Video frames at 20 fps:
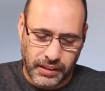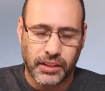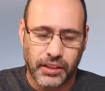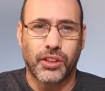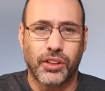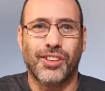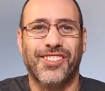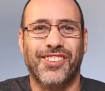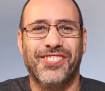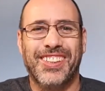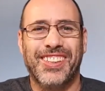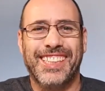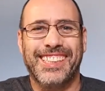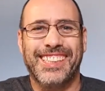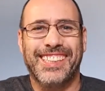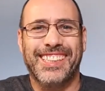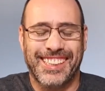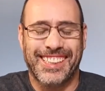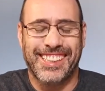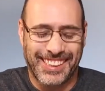Let's open
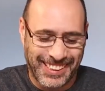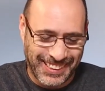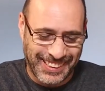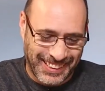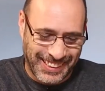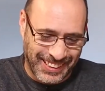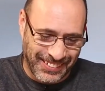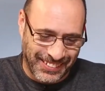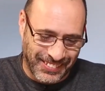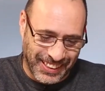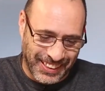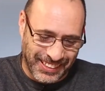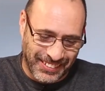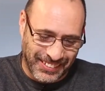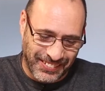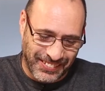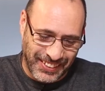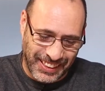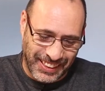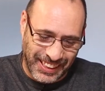it and see what
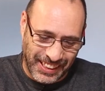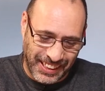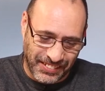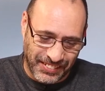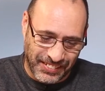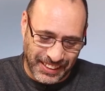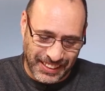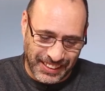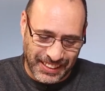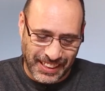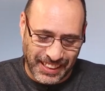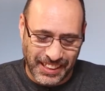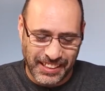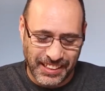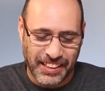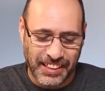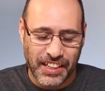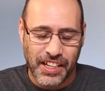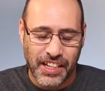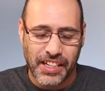we have
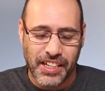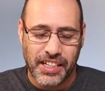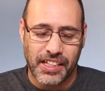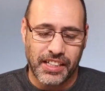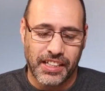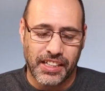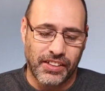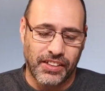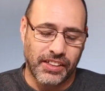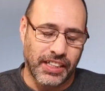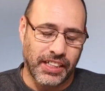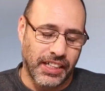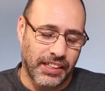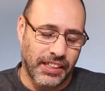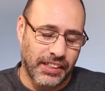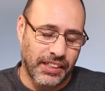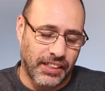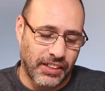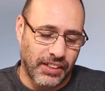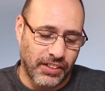inside.
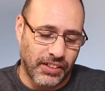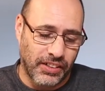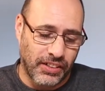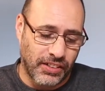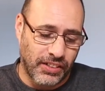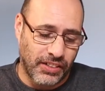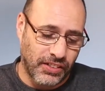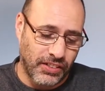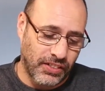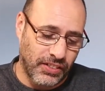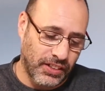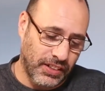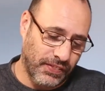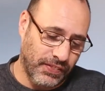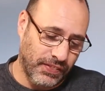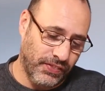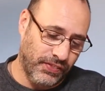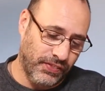Okay, so